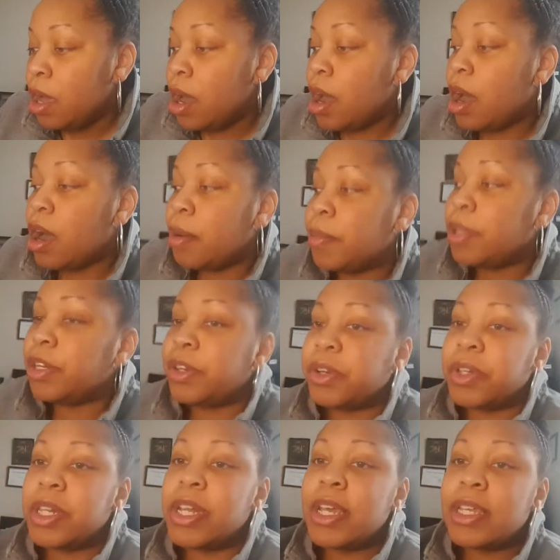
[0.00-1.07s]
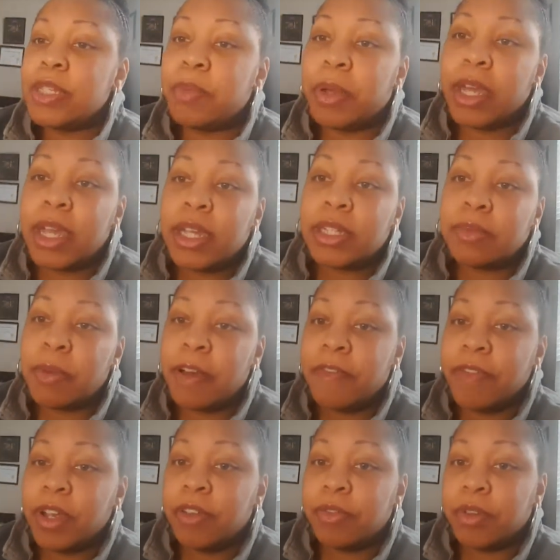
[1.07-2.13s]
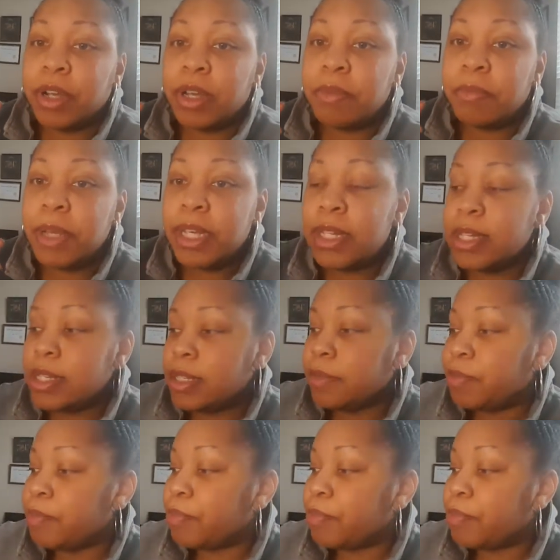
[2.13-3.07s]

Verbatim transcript: And then on the next page, my favorite meats.